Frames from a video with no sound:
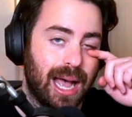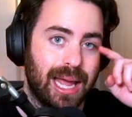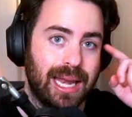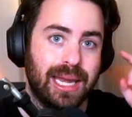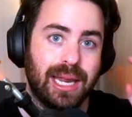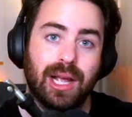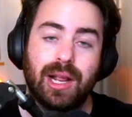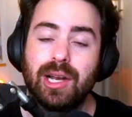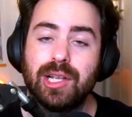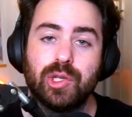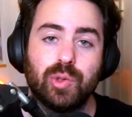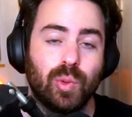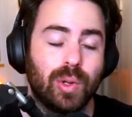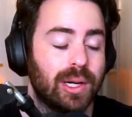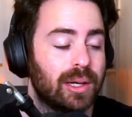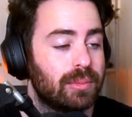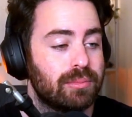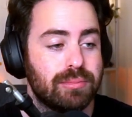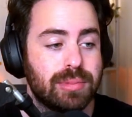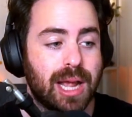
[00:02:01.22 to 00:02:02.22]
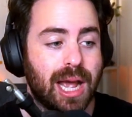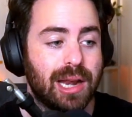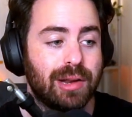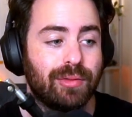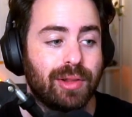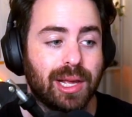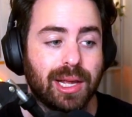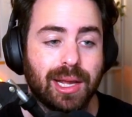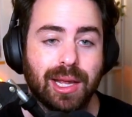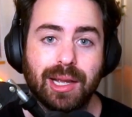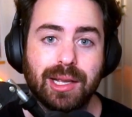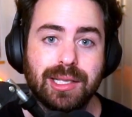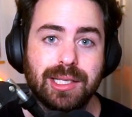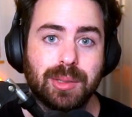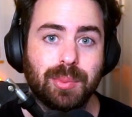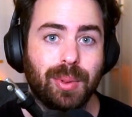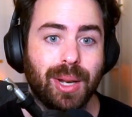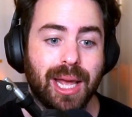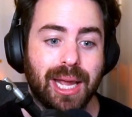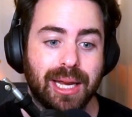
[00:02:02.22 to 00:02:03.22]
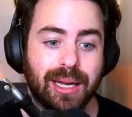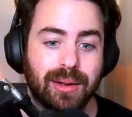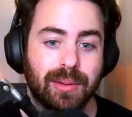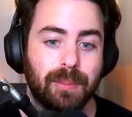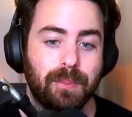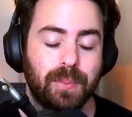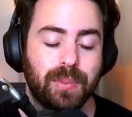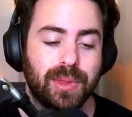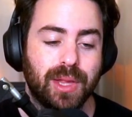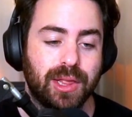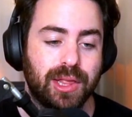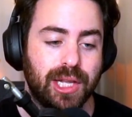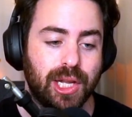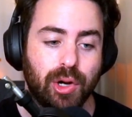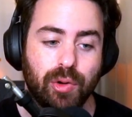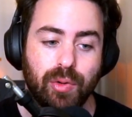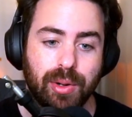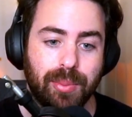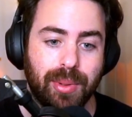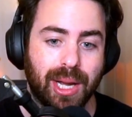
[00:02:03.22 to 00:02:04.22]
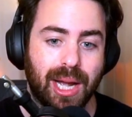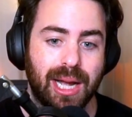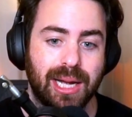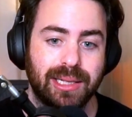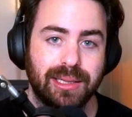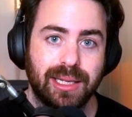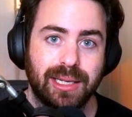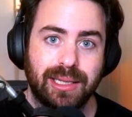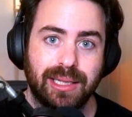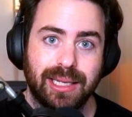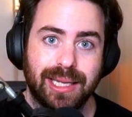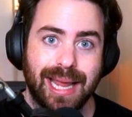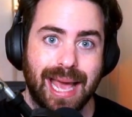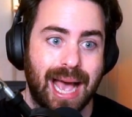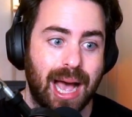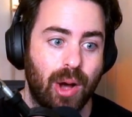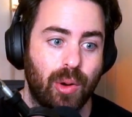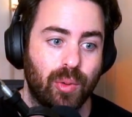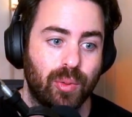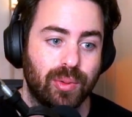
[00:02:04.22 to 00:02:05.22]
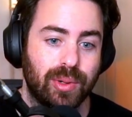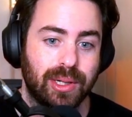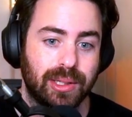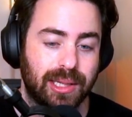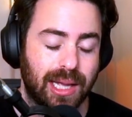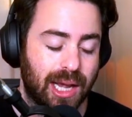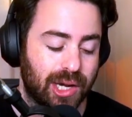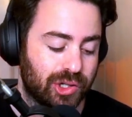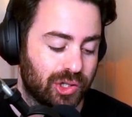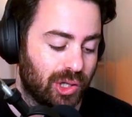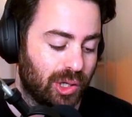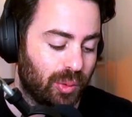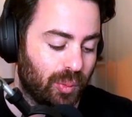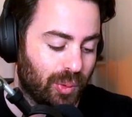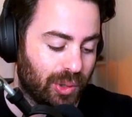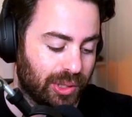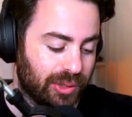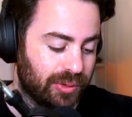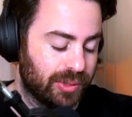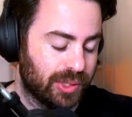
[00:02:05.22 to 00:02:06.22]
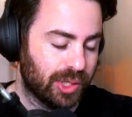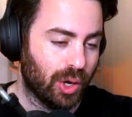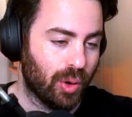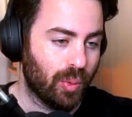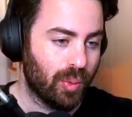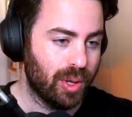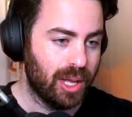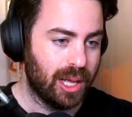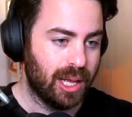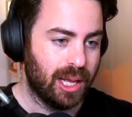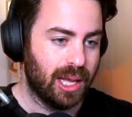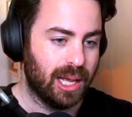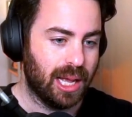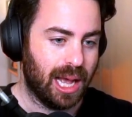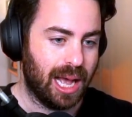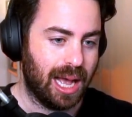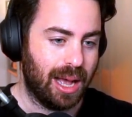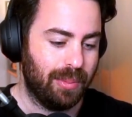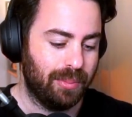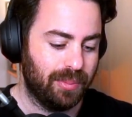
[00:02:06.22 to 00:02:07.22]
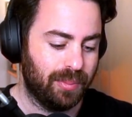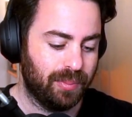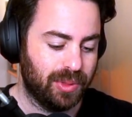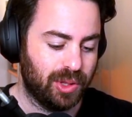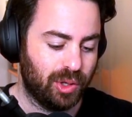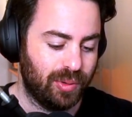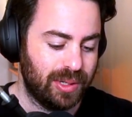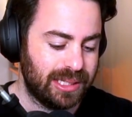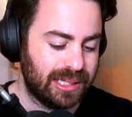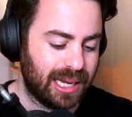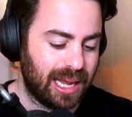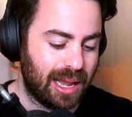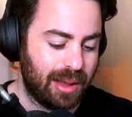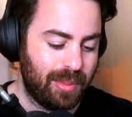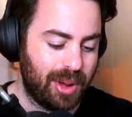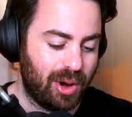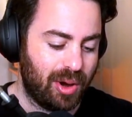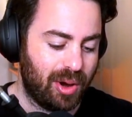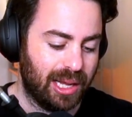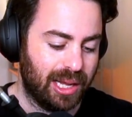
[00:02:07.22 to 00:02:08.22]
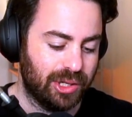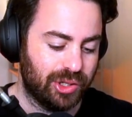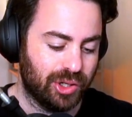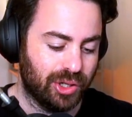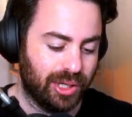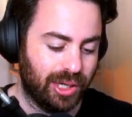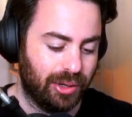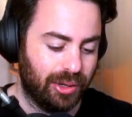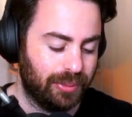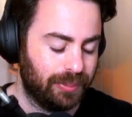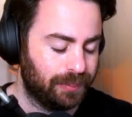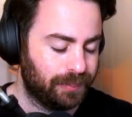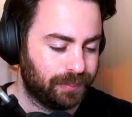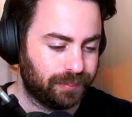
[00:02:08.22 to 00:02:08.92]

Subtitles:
Nicolas will kind of like explain the theory behind it and how it actually worked. So there is a Chimera engine here,